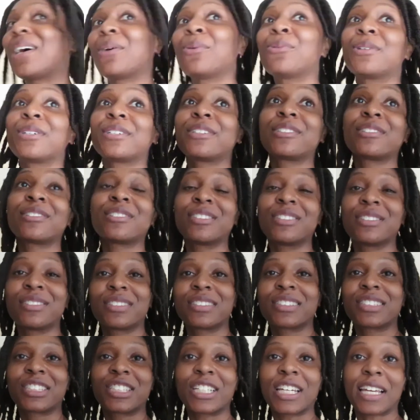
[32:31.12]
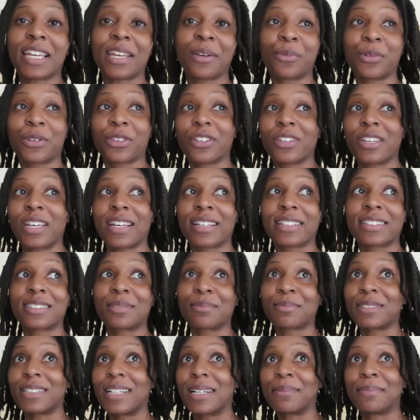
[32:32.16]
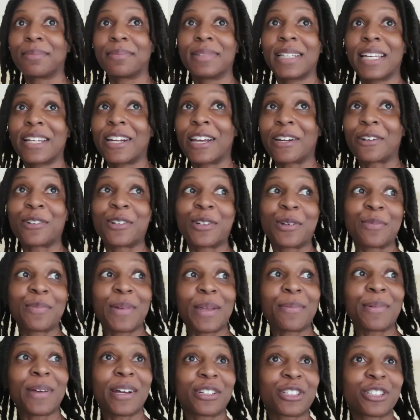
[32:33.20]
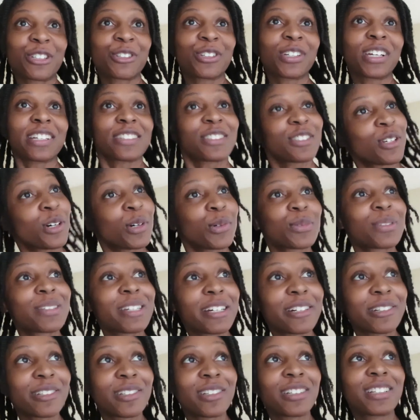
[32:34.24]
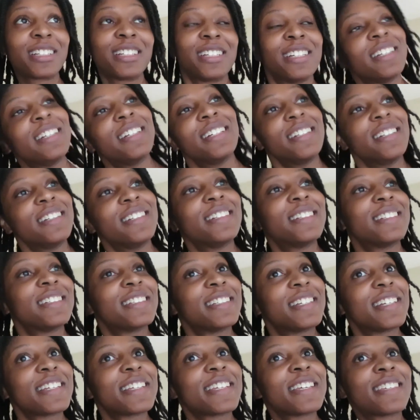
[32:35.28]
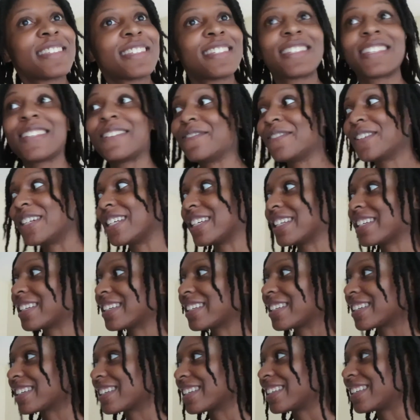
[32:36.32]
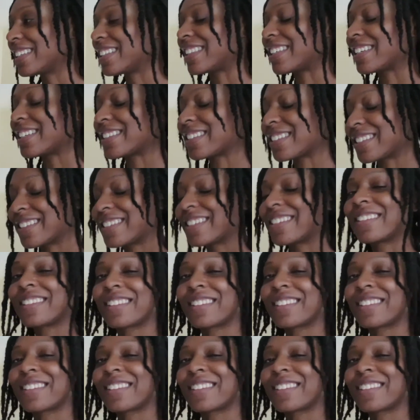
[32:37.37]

I will check in with you guys sometime later. I don't know, maybe I'll show you guys the hotel this evening. Then